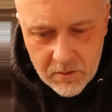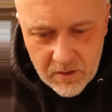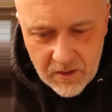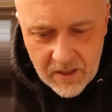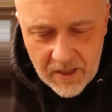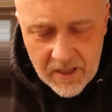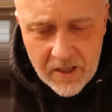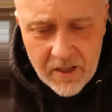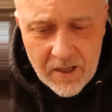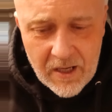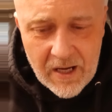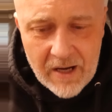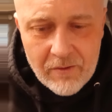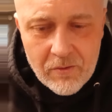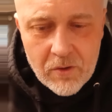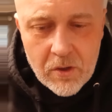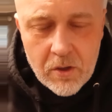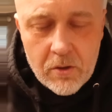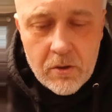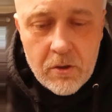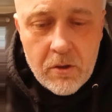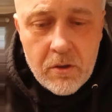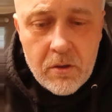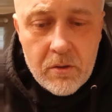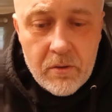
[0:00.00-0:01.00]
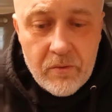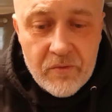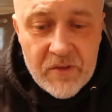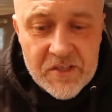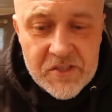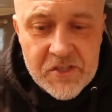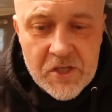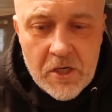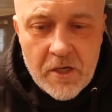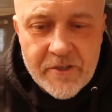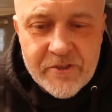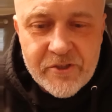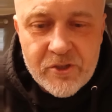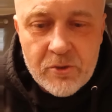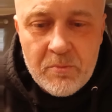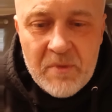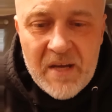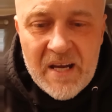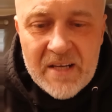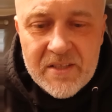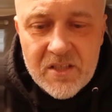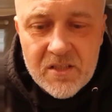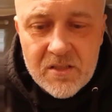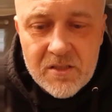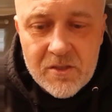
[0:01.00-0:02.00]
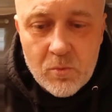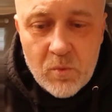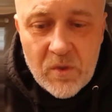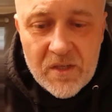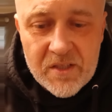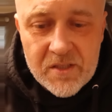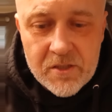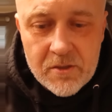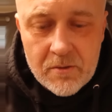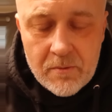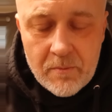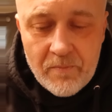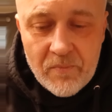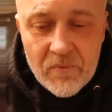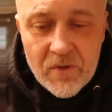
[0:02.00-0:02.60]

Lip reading: I wrote, this also matches wisdom